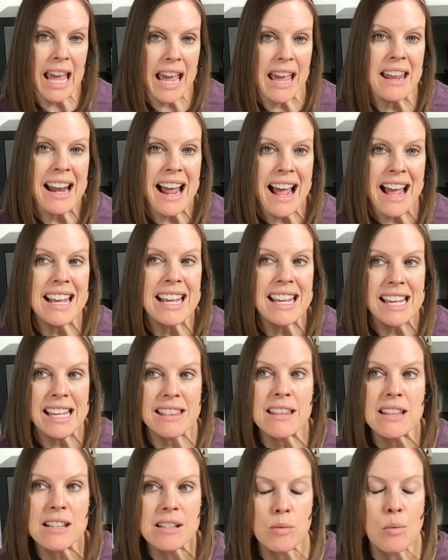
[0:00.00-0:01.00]
Can I
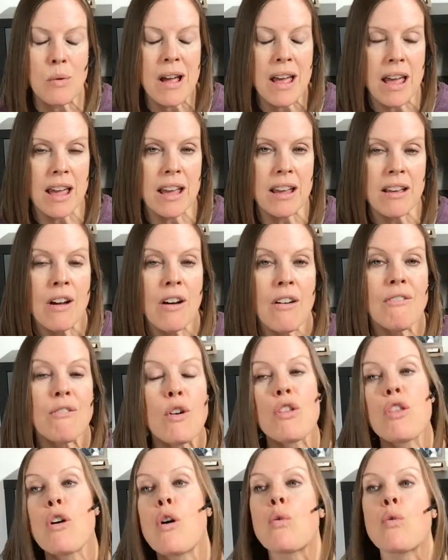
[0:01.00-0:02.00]
eat this way
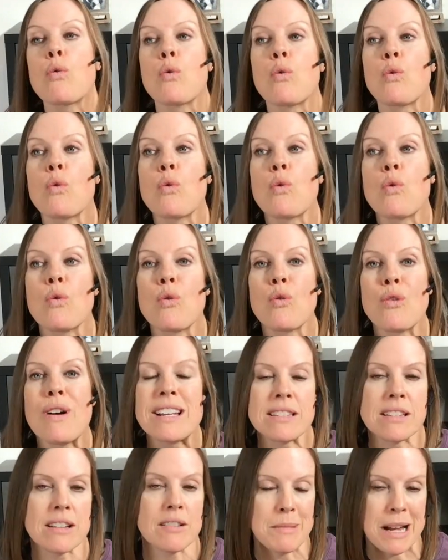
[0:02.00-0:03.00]
for the
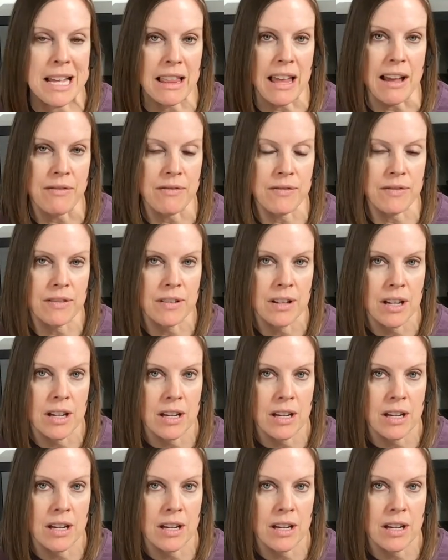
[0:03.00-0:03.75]
rest of my life?